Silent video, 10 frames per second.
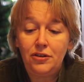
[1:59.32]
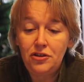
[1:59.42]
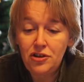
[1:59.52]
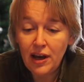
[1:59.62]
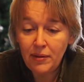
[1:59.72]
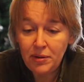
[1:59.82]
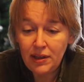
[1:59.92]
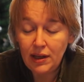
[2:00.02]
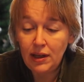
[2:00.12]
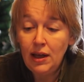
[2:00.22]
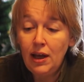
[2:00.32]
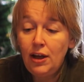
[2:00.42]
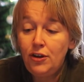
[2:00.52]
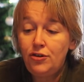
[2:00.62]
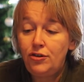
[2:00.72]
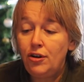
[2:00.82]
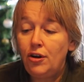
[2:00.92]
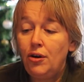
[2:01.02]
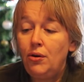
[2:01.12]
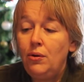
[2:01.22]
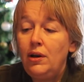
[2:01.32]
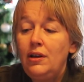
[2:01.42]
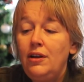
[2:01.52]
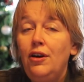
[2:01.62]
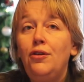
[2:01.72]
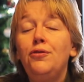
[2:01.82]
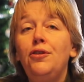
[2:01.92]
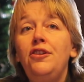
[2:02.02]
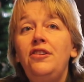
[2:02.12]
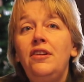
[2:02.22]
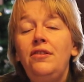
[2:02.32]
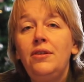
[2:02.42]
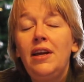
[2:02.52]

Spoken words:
chapter. So, of course, as you